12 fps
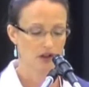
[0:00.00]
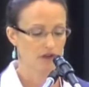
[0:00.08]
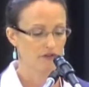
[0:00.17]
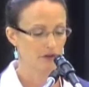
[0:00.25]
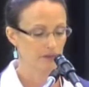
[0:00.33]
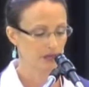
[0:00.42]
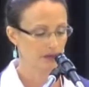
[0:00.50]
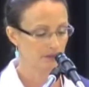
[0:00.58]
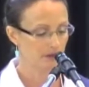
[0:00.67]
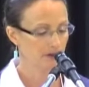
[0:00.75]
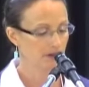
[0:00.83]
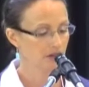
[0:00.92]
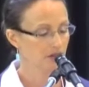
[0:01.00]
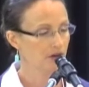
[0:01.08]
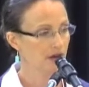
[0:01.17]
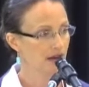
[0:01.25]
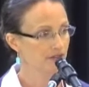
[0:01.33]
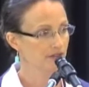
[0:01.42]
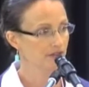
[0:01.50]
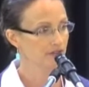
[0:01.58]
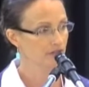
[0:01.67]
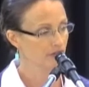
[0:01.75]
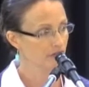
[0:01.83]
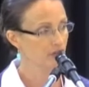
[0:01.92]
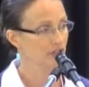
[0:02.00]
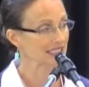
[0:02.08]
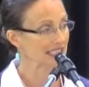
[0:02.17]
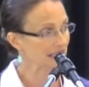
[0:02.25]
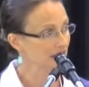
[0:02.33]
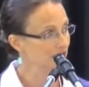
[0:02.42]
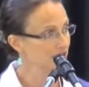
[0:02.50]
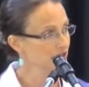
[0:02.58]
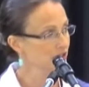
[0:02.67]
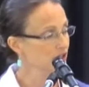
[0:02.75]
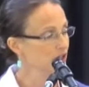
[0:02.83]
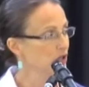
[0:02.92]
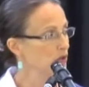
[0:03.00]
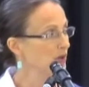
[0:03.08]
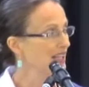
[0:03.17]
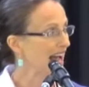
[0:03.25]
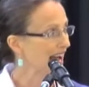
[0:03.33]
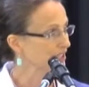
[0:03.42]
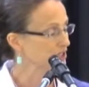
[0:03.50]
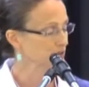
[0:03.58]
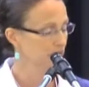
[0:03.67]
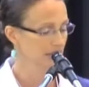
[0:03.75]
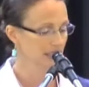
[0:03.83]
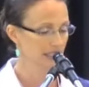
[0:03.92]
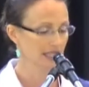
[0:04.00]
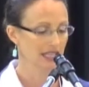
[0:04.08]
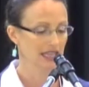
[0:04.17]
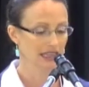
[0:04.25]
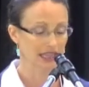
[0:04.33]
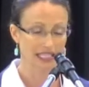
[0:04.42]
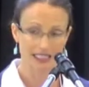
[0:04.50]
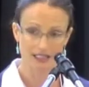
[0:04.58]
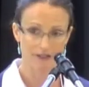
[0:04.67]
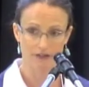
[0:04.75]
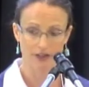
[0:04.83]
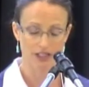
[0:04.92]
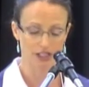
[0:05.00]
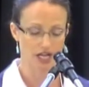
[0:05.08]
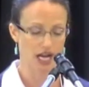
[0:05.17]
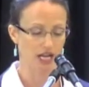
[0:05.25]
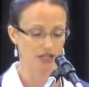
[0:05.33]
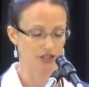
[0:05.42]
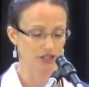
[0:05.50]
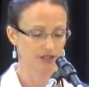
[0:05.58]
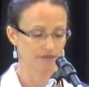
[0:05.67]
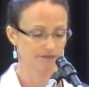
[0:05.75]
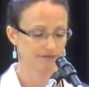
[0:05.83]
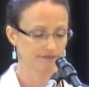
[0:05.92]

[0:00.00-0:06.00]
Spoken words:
for people for leaders who will actually listen for a change.